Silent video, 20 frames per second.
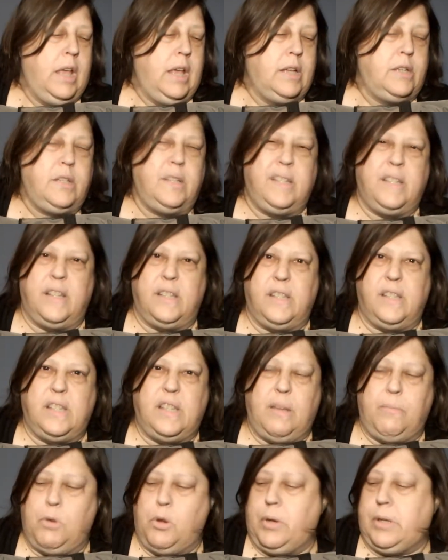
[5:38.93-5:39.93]
it just doesn't
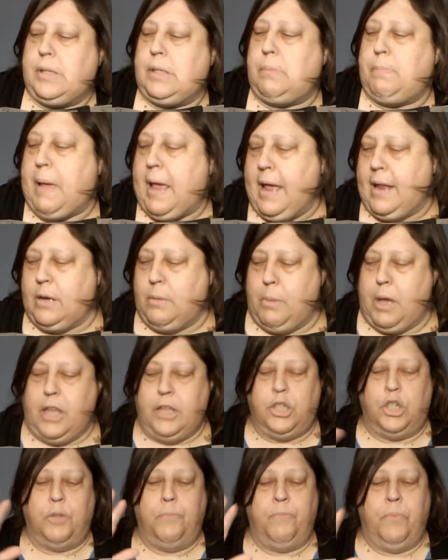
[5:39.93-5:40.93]
seem to expand
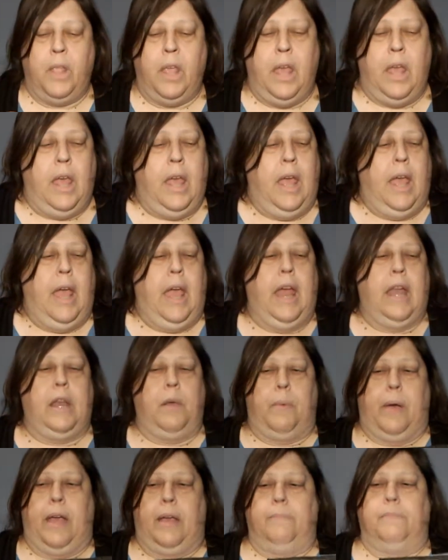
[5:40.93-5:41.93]
much.
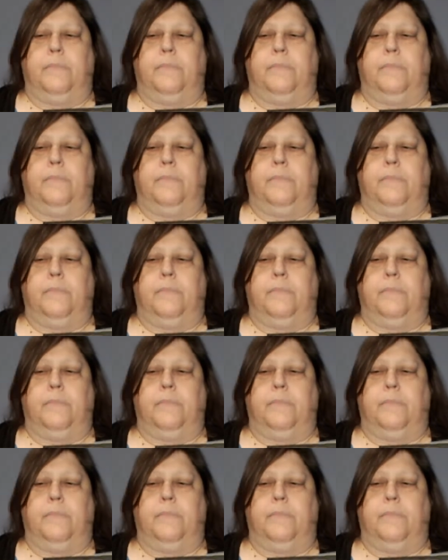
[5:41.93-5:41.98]
Anyway,